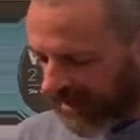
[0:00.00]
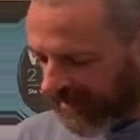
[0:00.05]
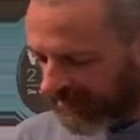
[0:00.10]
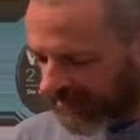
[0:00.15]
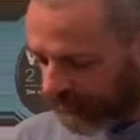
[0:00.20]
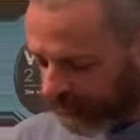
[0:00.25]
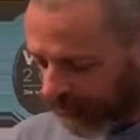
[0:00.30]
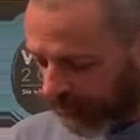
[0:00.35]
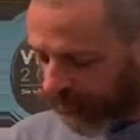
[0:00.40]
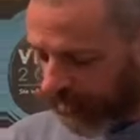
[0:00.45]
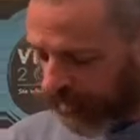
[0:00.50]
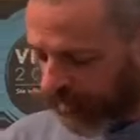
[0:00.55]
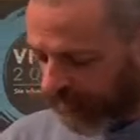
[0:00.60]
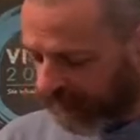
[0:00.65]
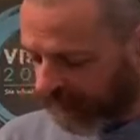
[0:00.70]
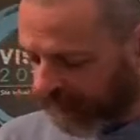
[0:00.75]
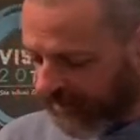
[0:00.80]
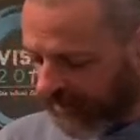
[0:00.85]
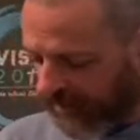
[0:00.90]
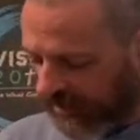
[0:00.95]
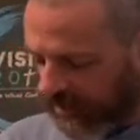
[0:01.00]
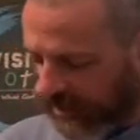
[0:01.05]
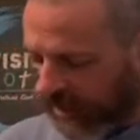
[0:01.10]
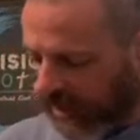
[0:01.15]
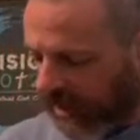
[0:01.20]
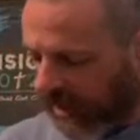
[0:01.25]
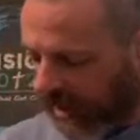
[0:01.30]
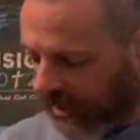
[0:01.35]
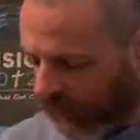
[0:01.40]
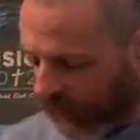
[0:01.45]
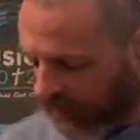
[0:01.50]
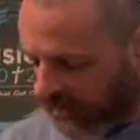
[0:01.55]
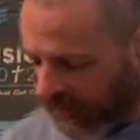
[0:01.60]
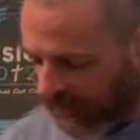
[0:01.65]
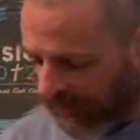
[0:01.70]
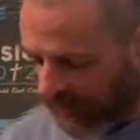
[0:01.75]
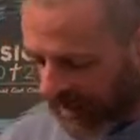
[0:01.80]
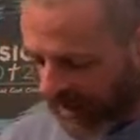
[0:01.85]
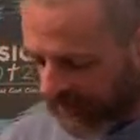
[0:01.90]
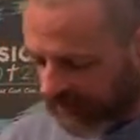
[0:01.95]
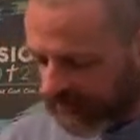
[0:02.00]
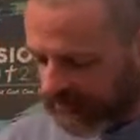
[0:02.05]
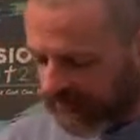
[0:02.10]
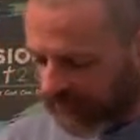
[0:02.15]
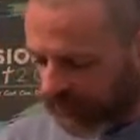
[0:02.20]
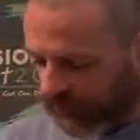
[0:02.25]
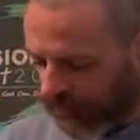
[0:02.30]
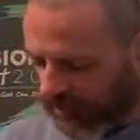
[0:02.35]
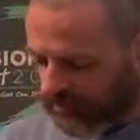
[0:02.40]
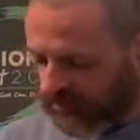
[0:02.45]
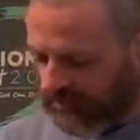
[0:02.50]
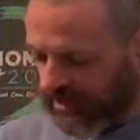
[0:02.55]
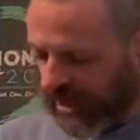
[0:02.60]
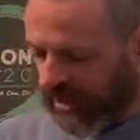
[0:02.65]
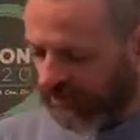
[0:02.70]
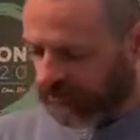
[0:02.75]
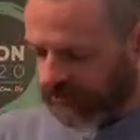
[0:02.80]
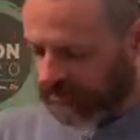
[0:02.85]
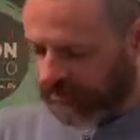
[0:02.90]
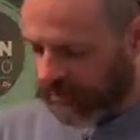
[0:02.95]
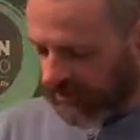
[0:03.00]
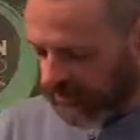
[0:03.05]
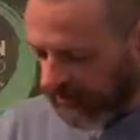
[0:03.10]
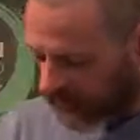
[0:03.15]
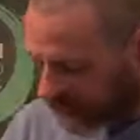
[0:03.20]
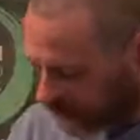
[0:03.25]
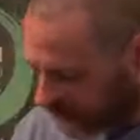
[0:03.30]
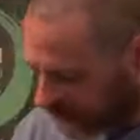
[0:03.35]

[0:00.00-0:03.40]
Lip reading: as a burnt offering on one of the mountains of which I will tell you.